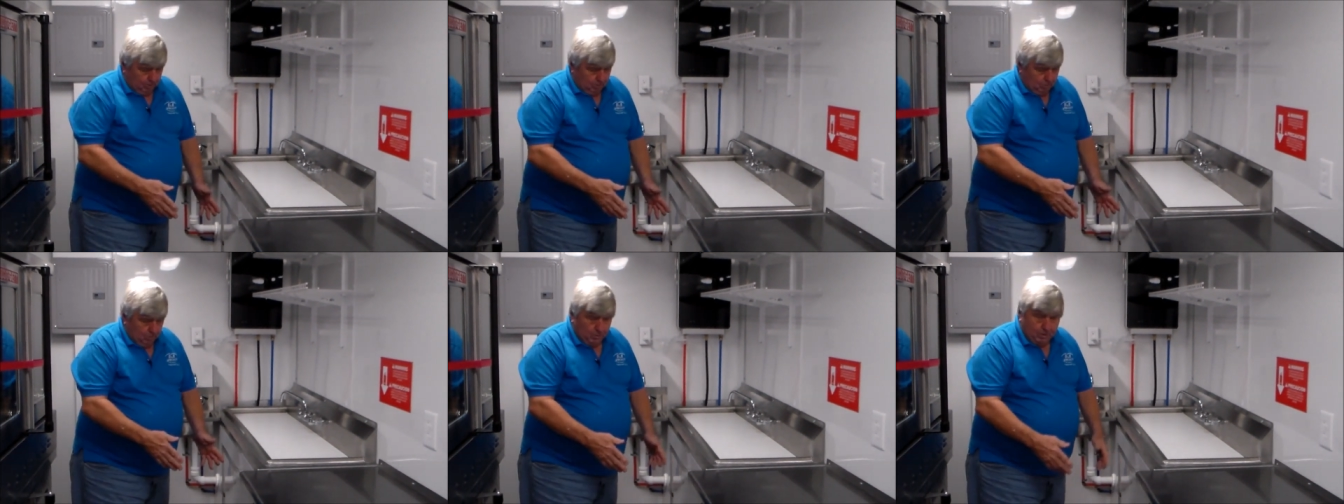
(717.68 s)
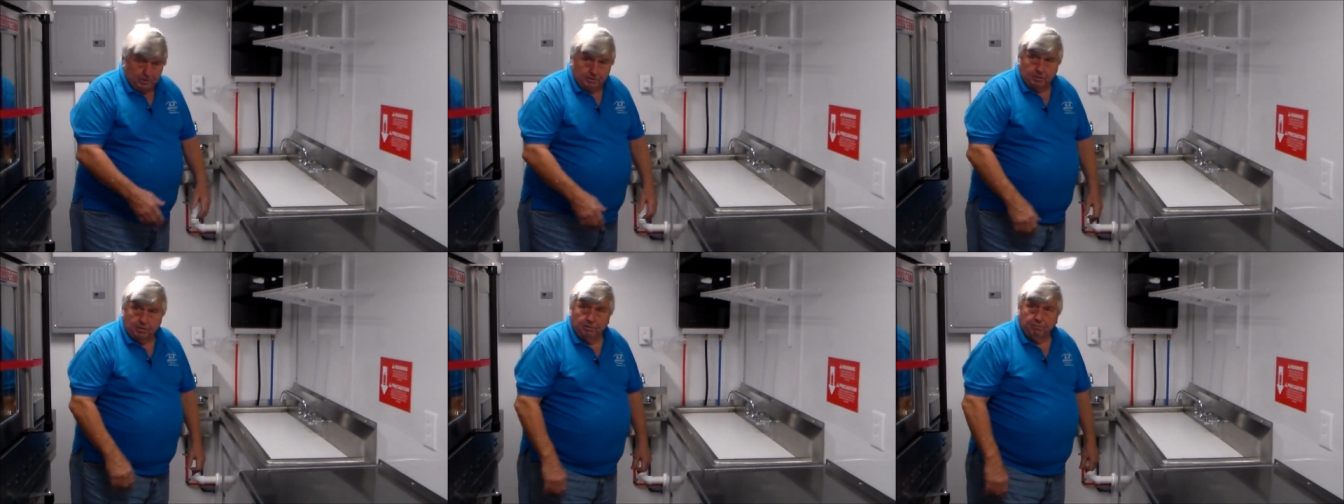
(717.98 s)

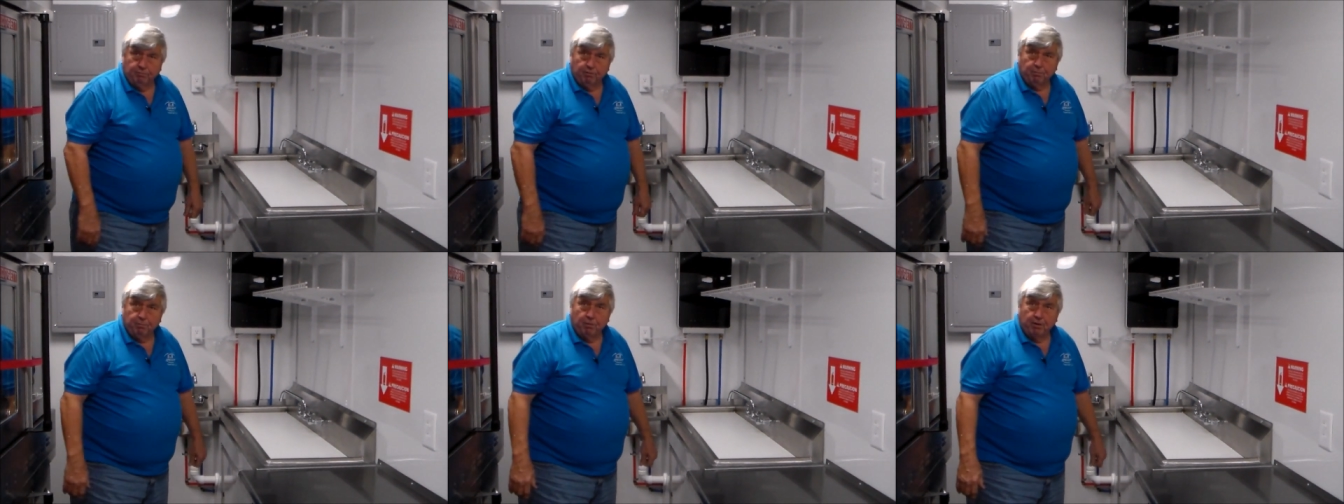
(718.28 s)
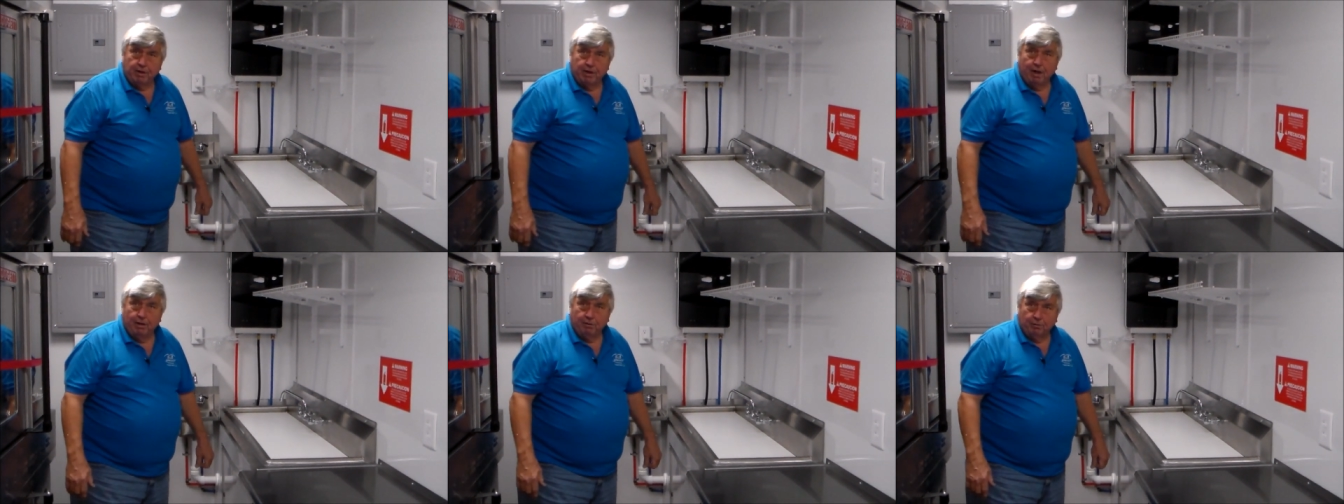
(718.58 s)
unit for
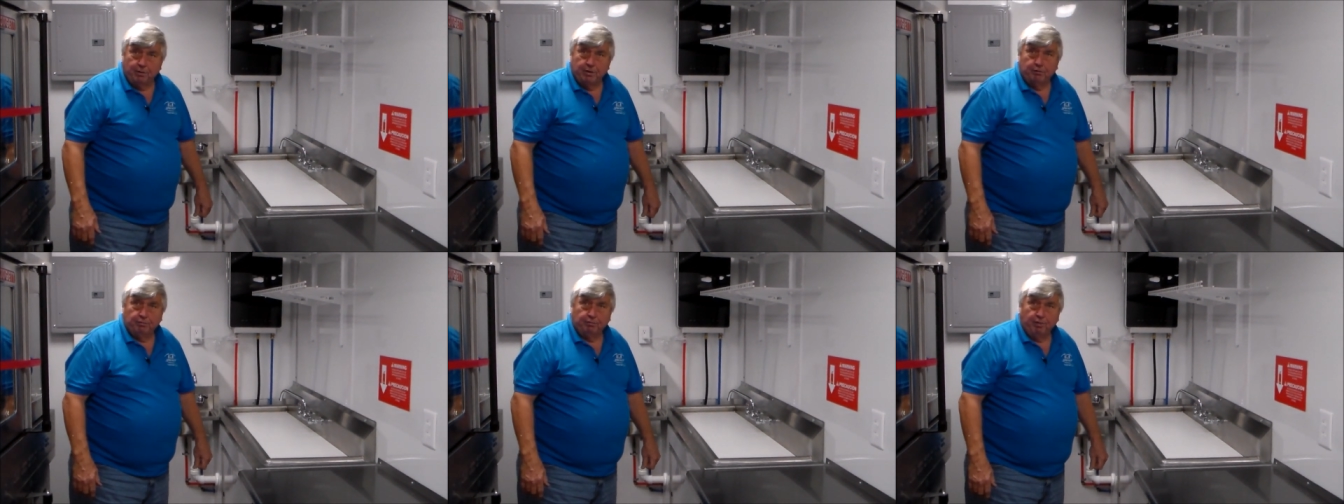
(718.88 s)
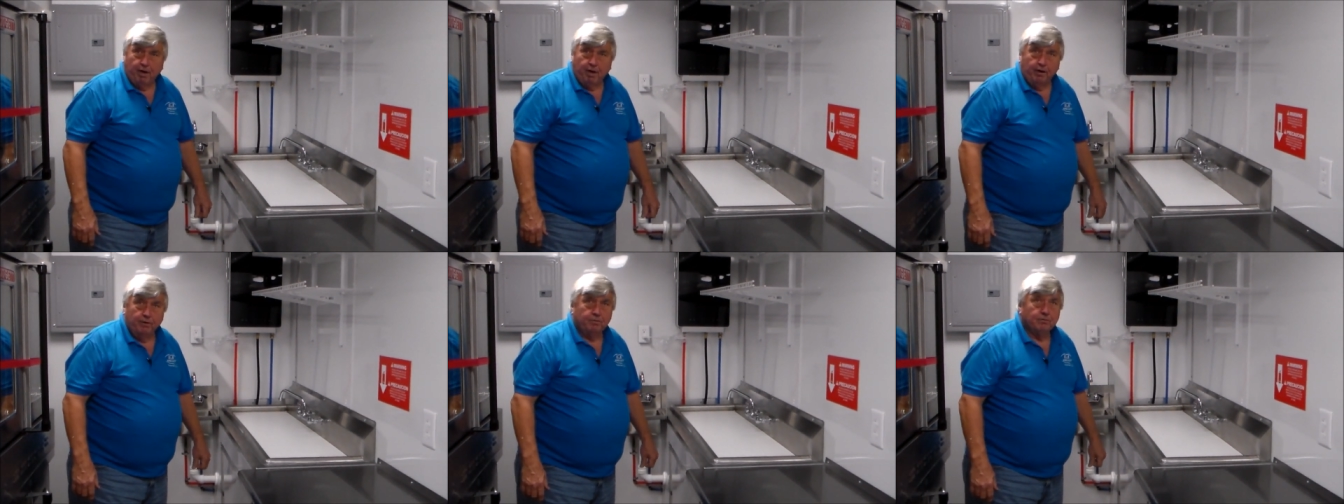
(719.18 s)
putting out grease
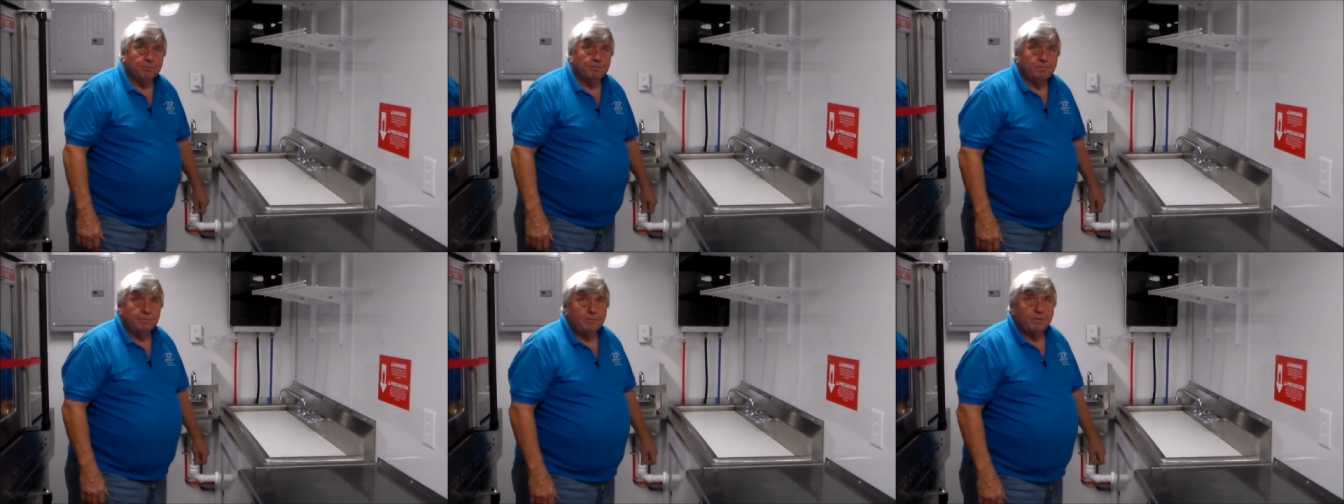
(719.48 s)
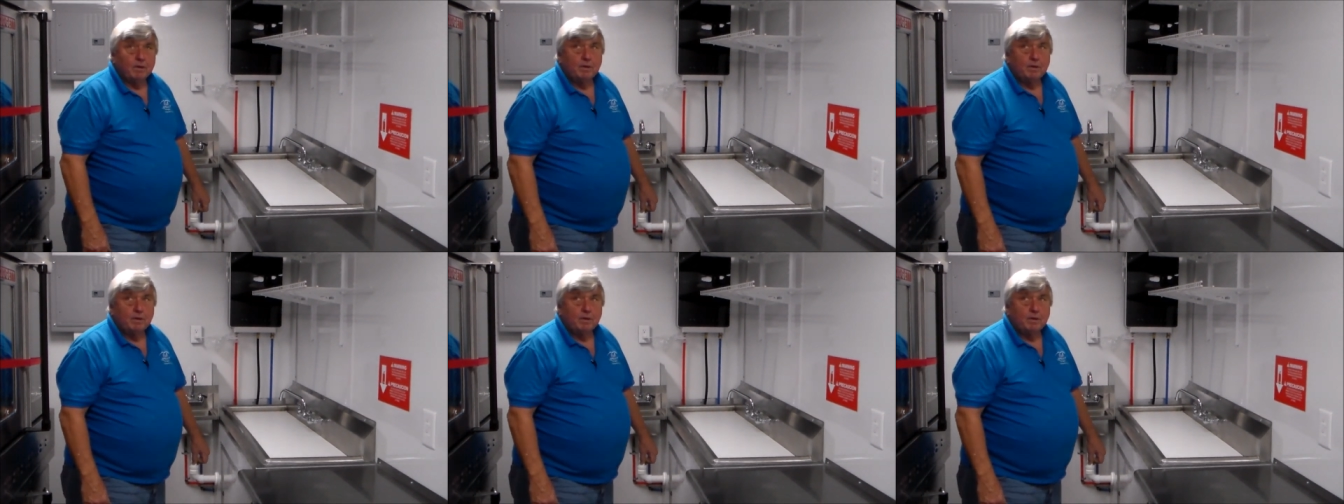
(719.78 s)
fires.